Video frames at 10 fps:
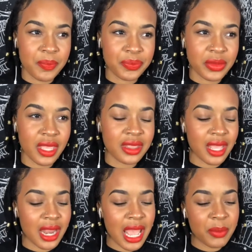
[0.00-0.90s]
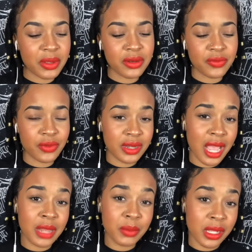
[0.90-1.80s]
And that happened for
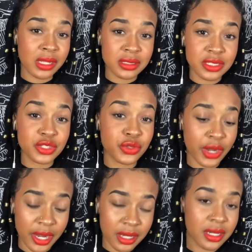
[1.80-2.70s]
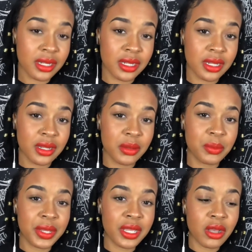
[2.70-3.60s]
9 months straight,
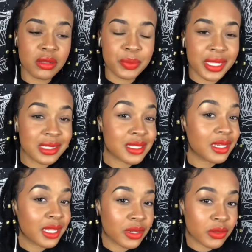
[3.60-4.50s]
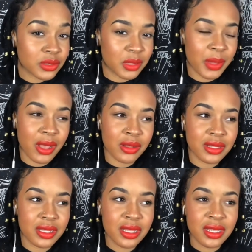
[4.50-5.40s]
being on pins and needles about
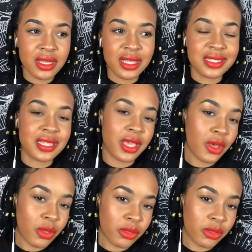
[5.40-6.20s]
his health.